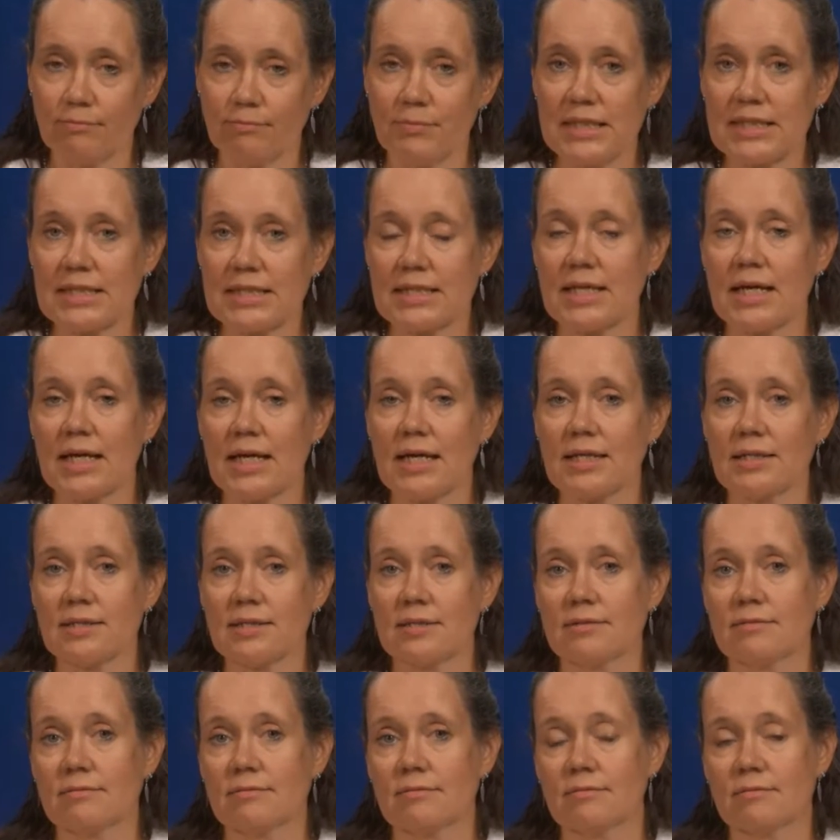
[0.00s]

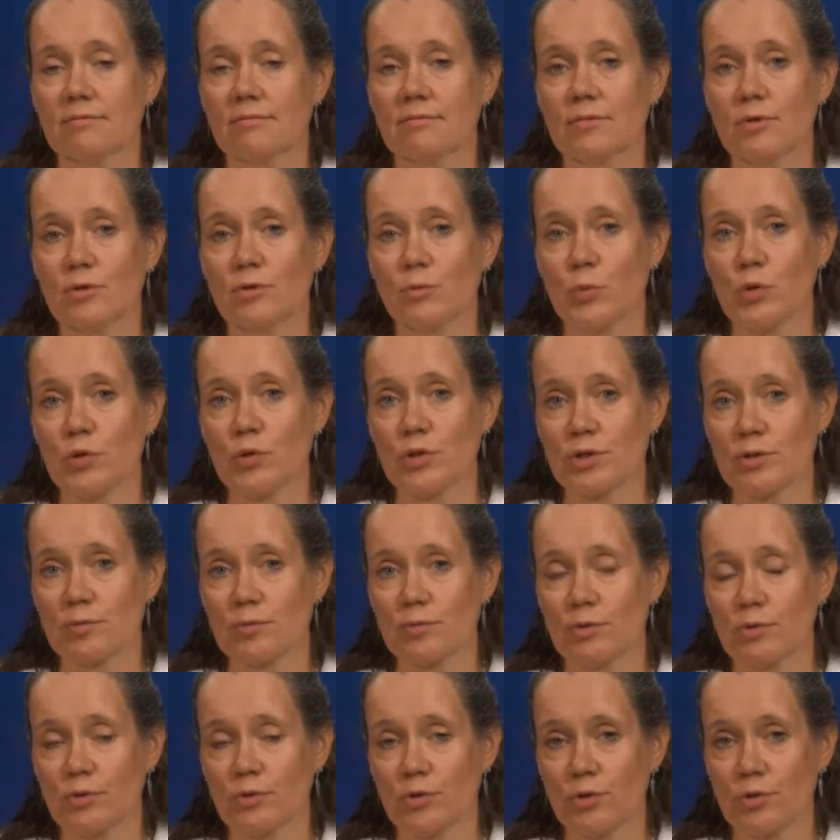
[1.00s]
mitigate the
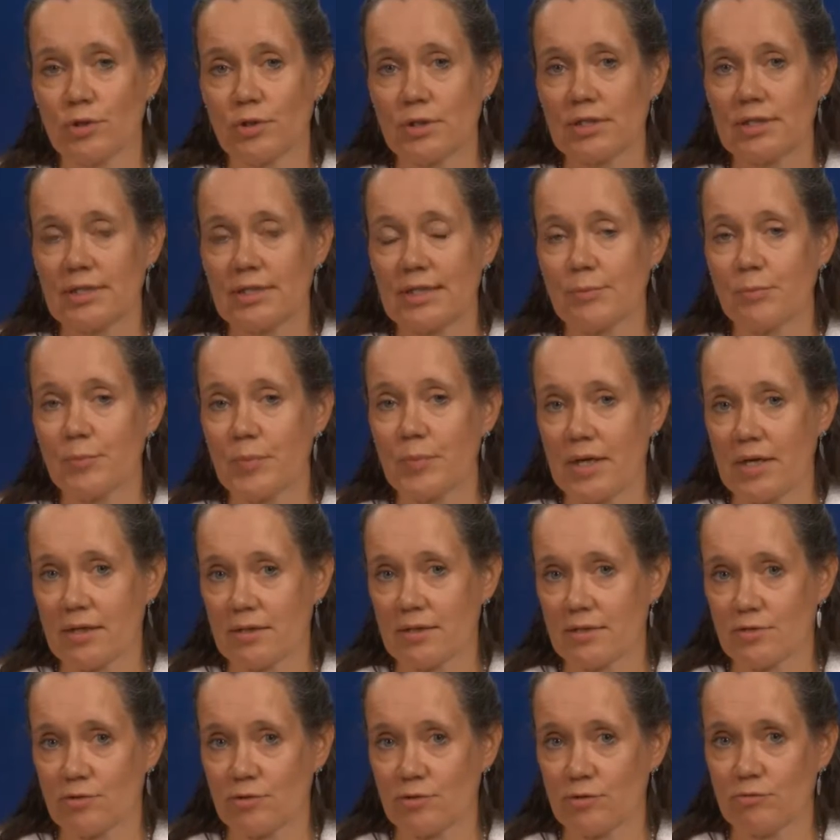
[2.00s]
possible noise
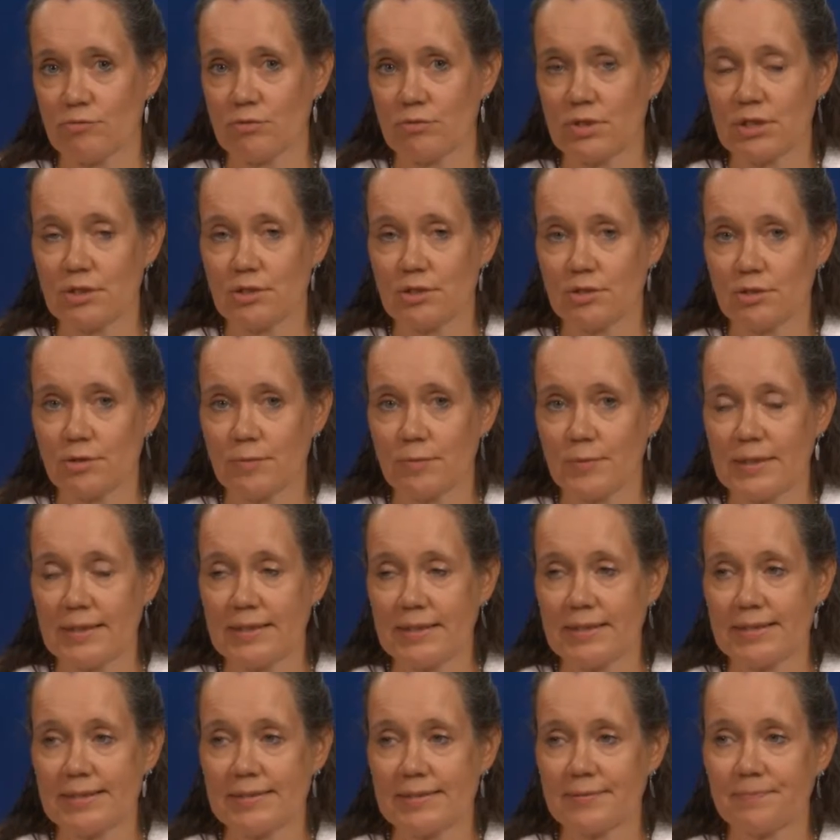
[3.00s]
impacts of wind
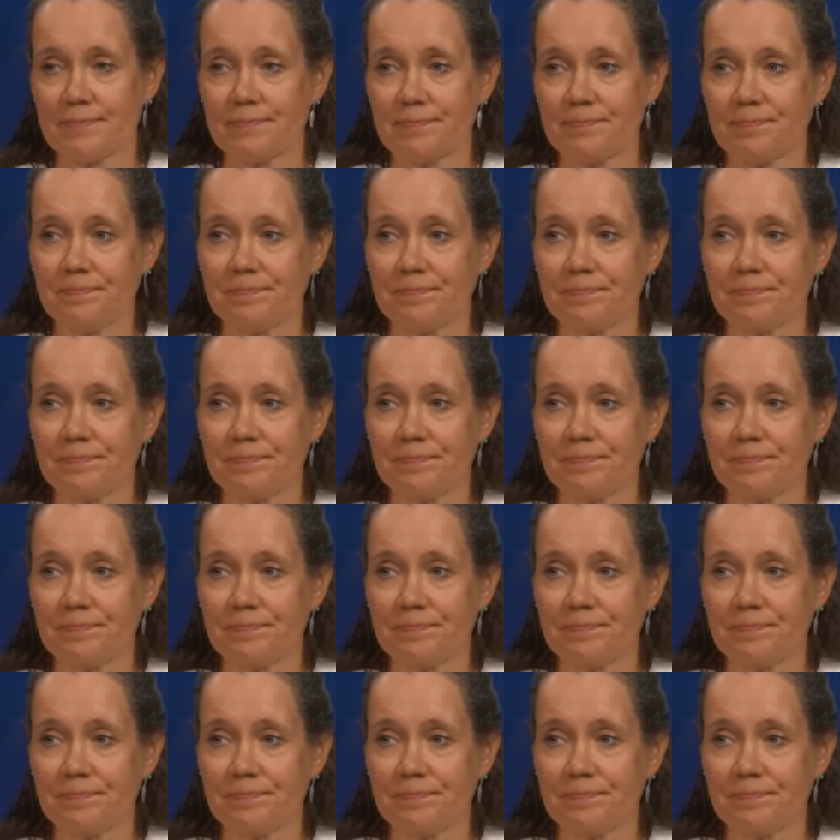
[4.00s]
turbines.